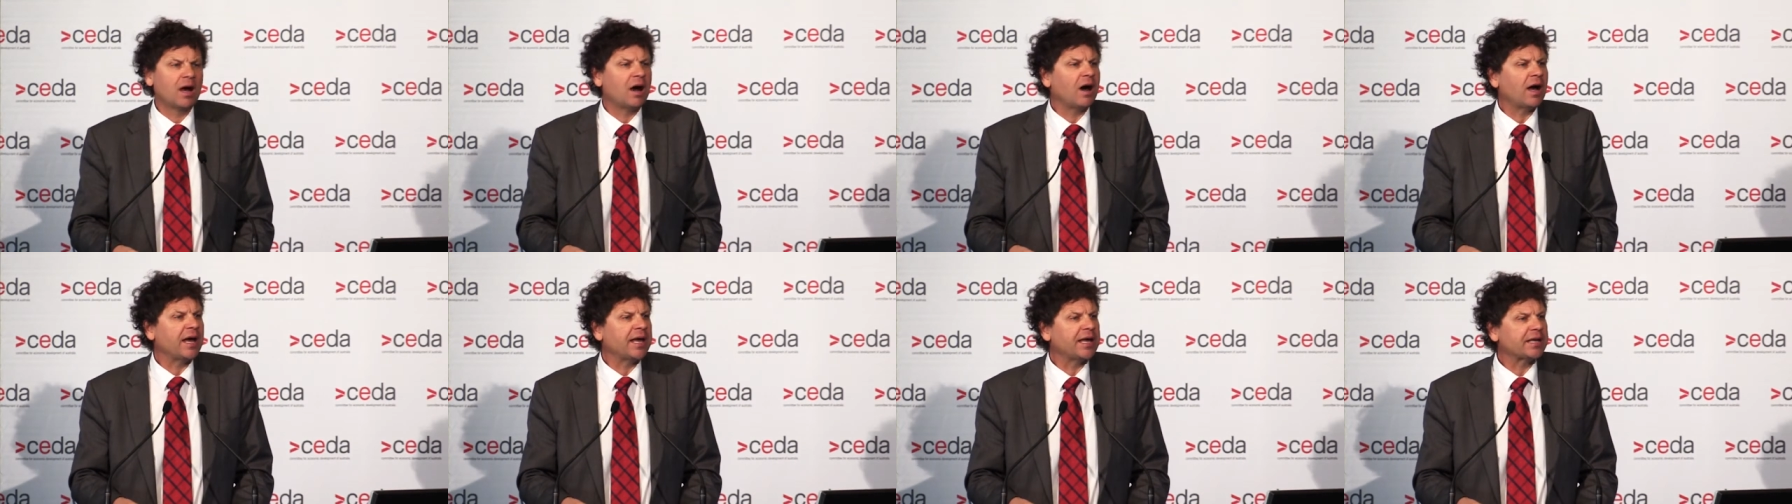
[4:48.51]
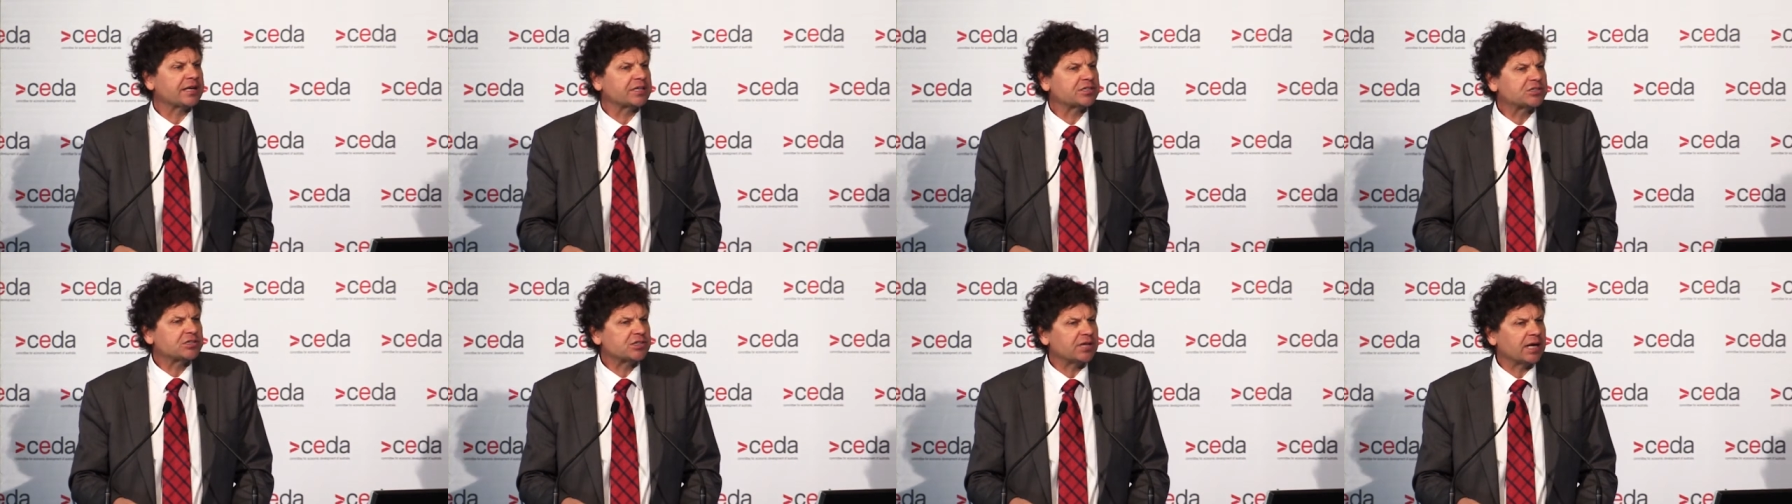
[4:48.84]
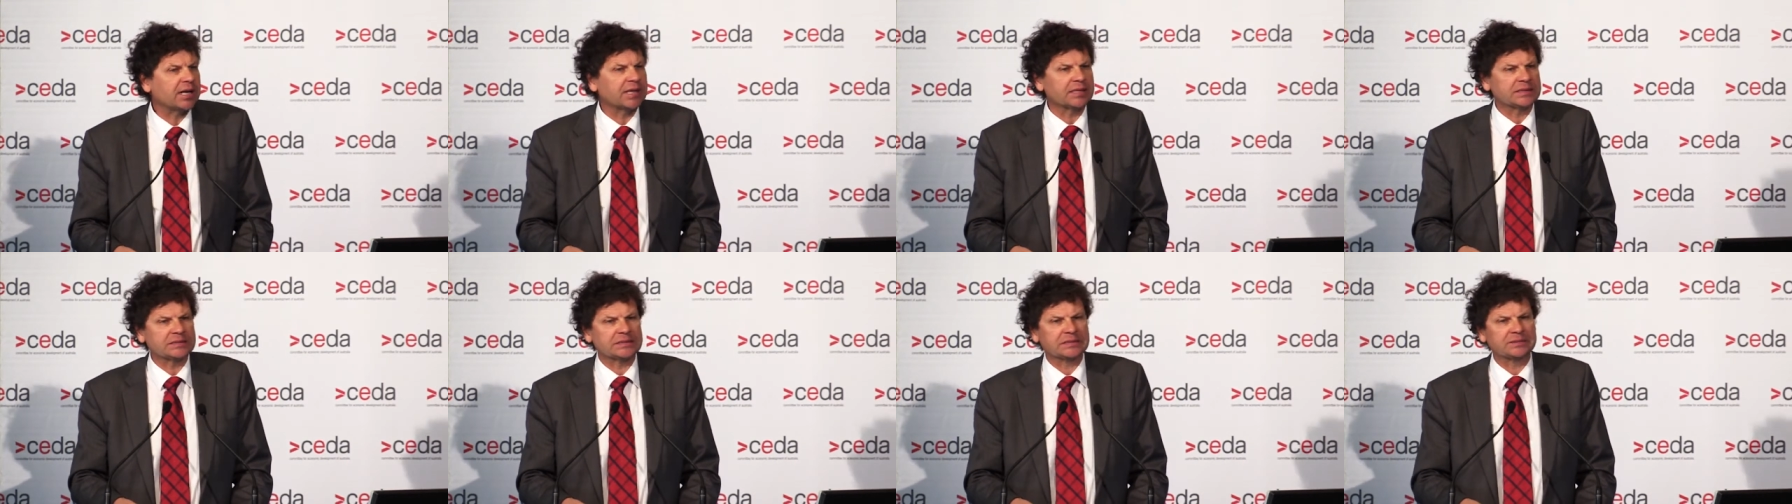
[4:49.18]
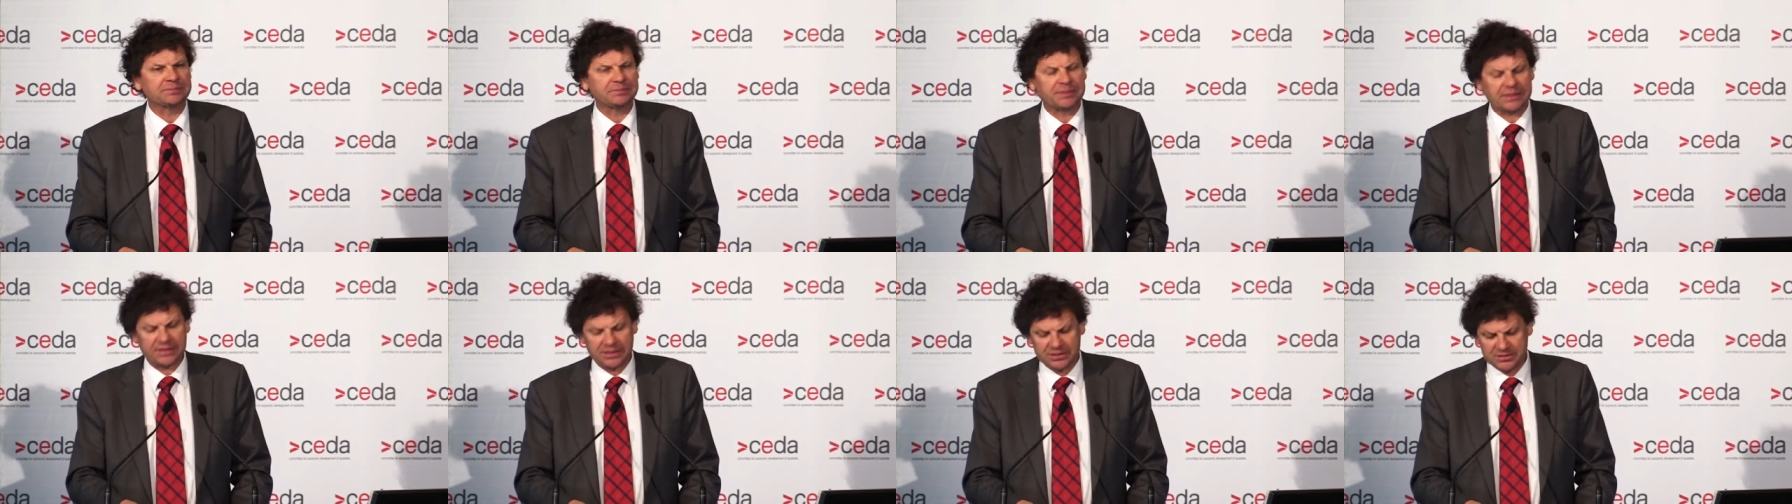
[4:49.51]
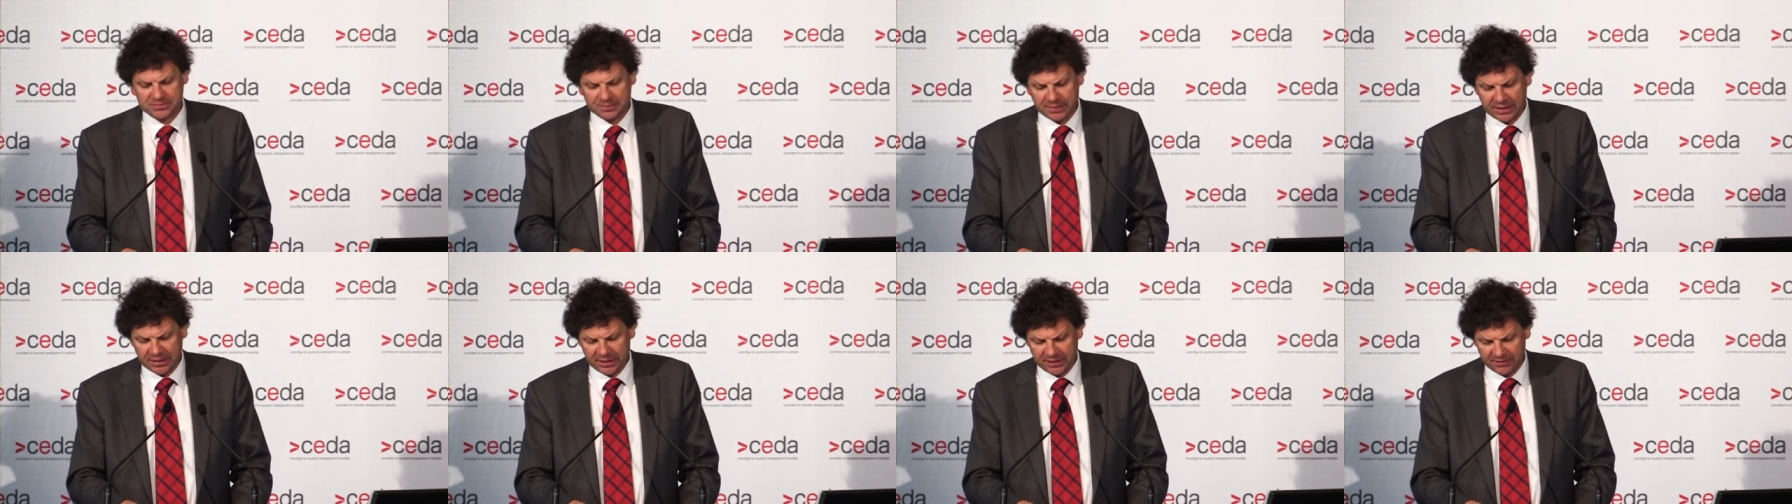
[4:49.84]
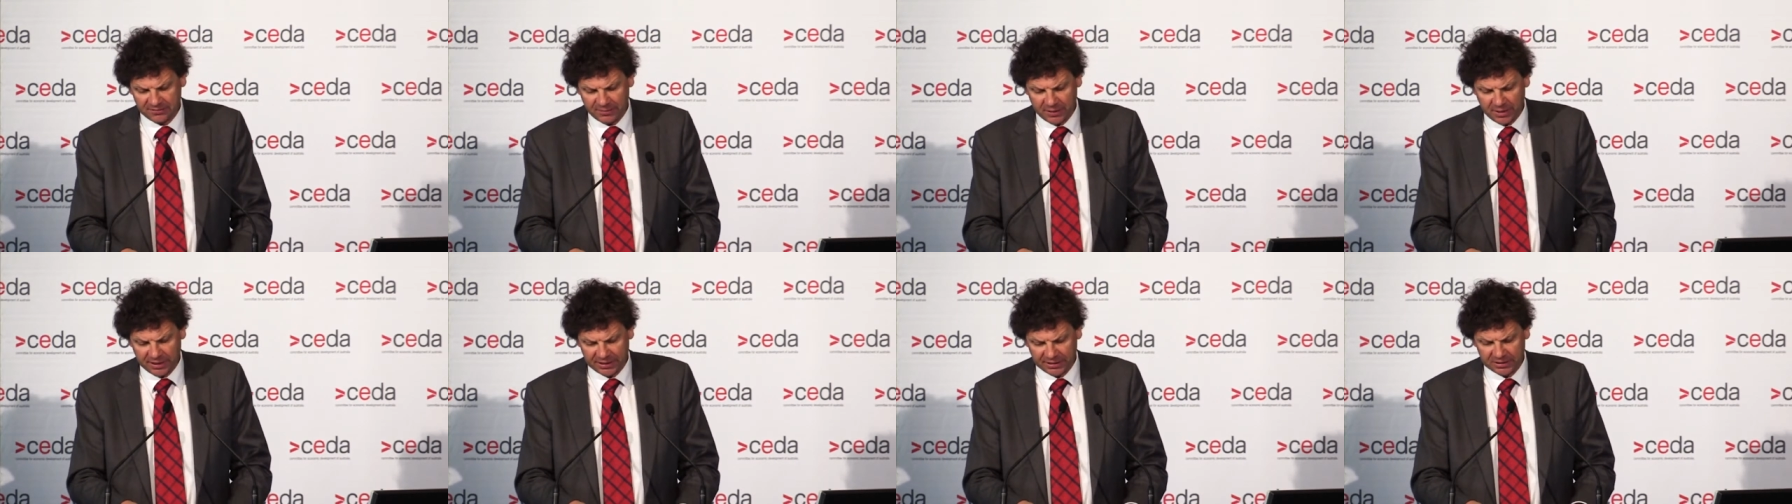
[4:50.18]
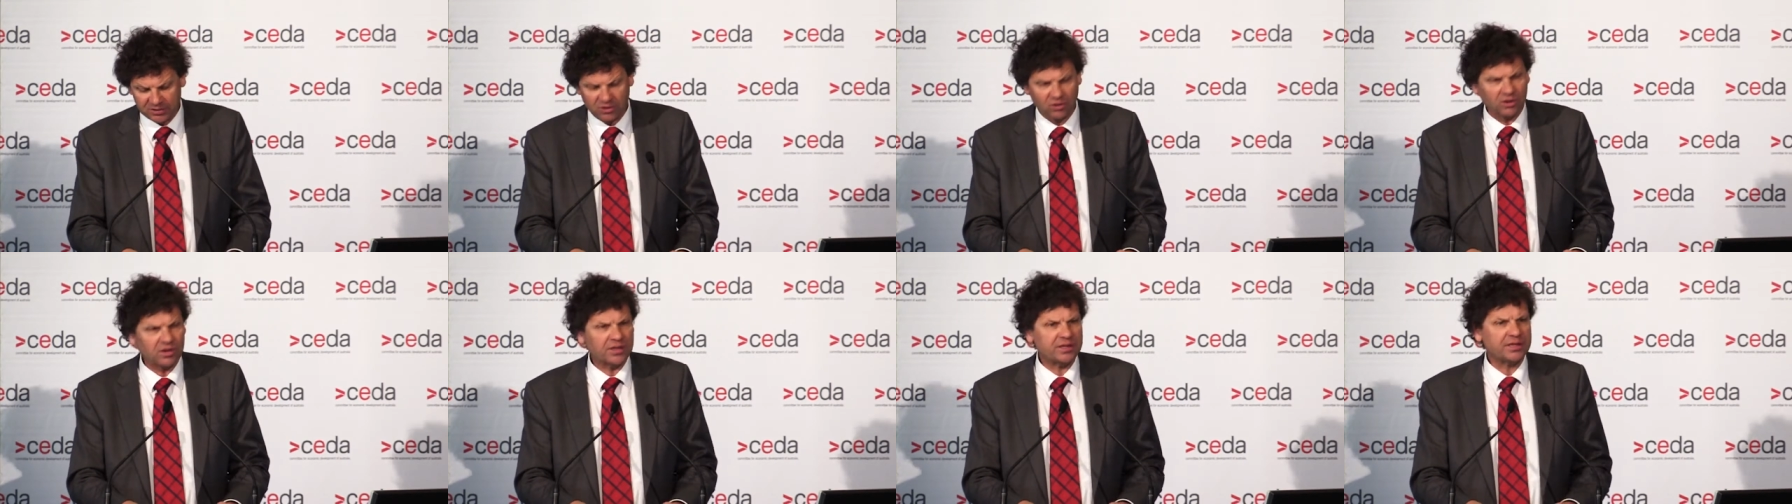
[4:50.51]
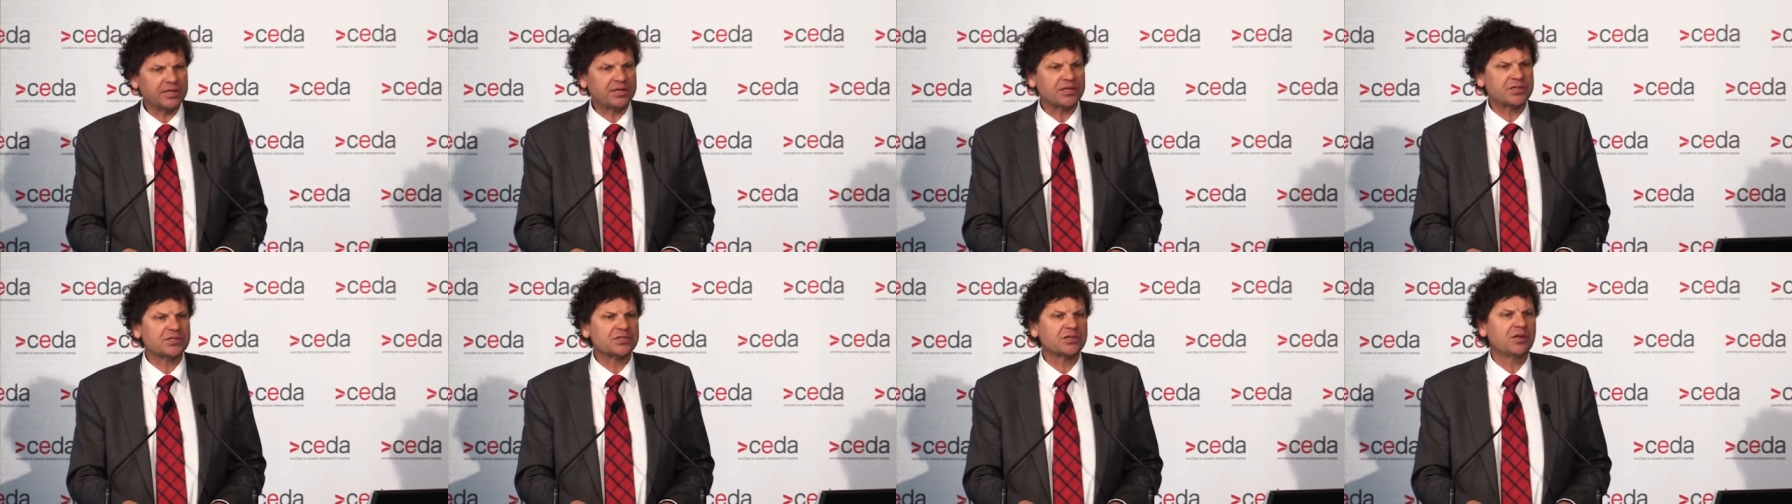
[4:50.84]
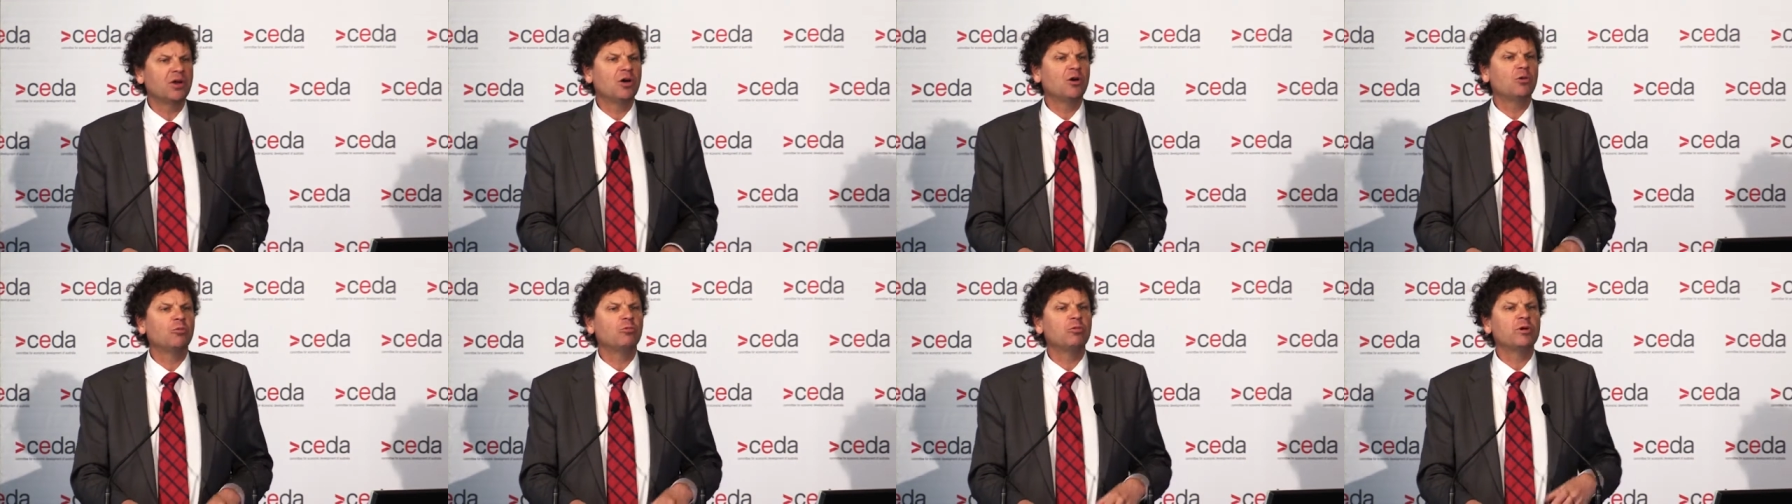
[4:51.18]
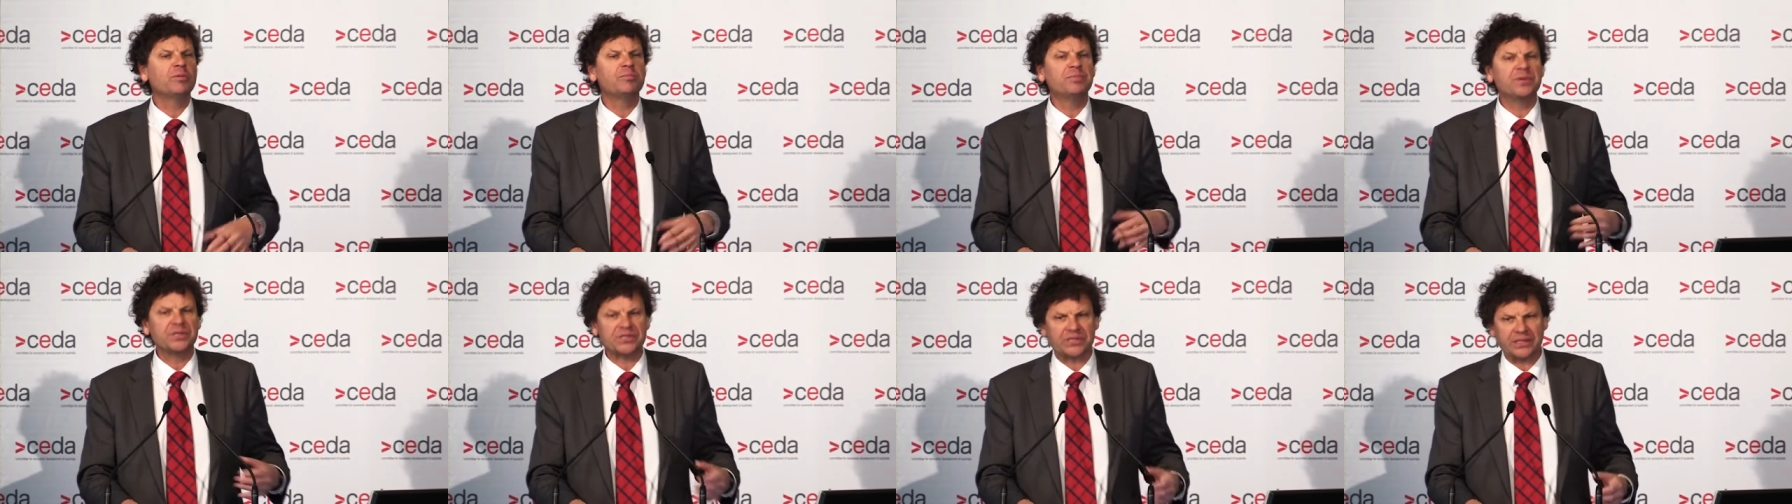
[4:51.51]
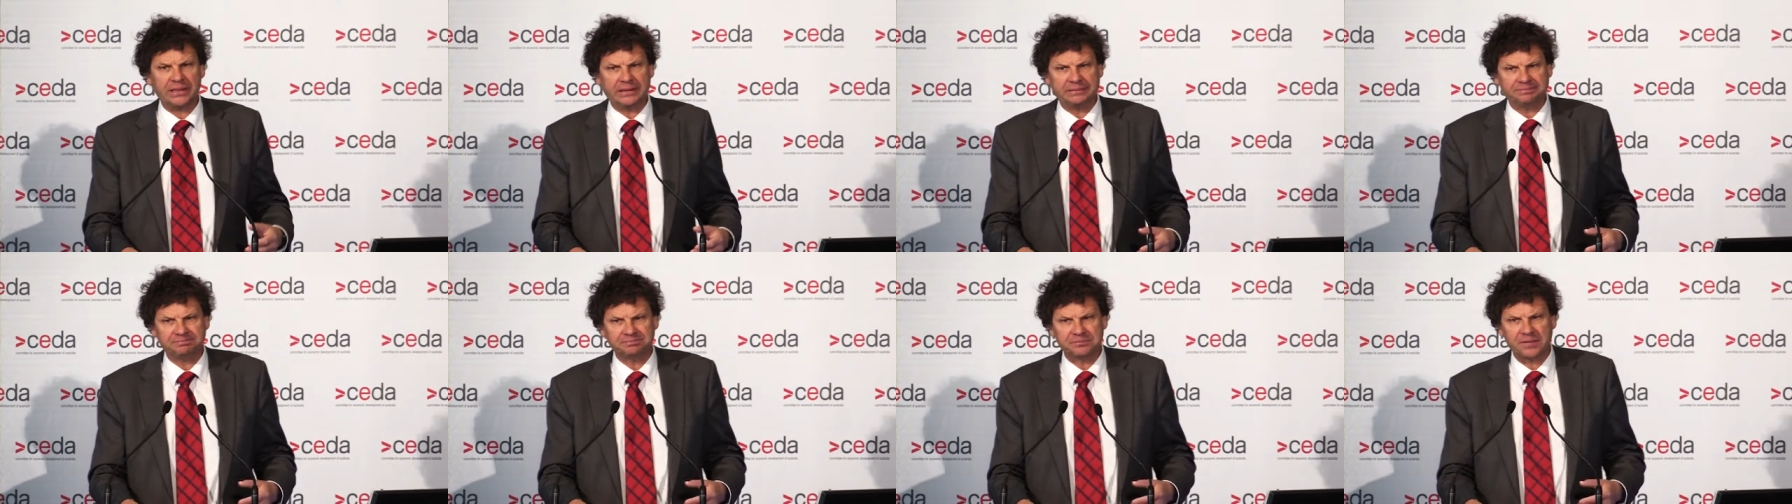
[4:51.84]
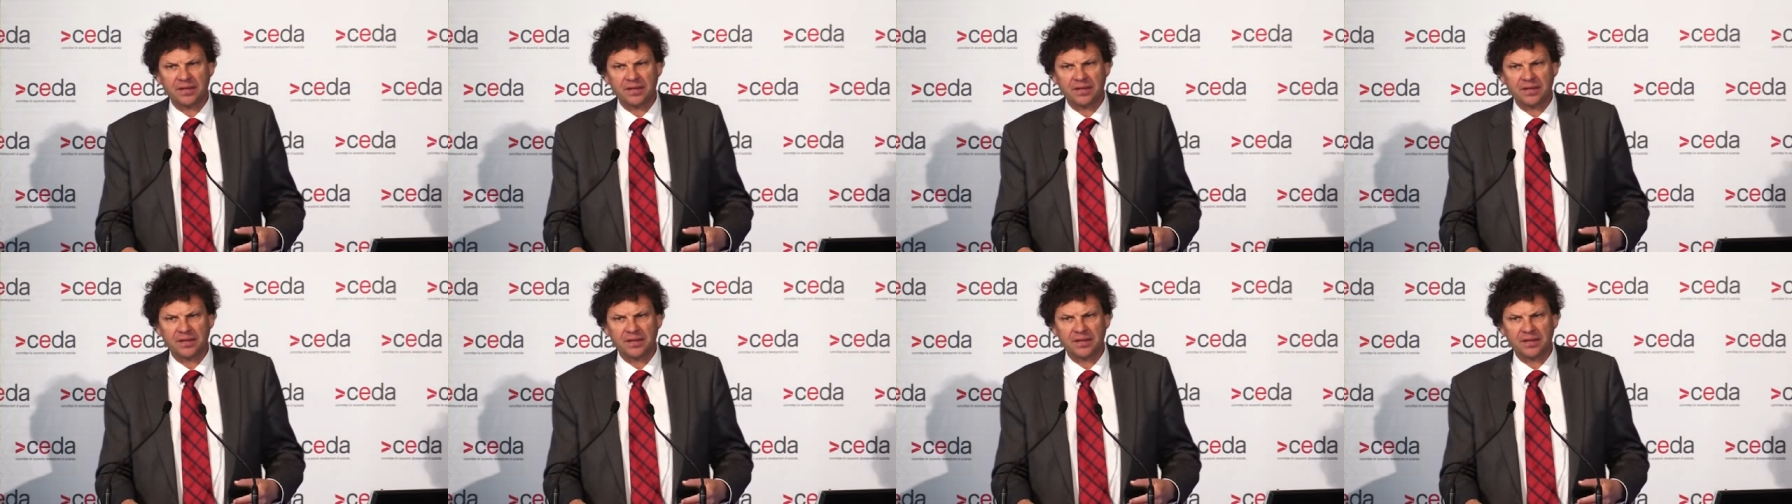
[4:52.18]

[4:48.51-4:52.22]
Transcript: I had a challenge because many of my colleagues were busy.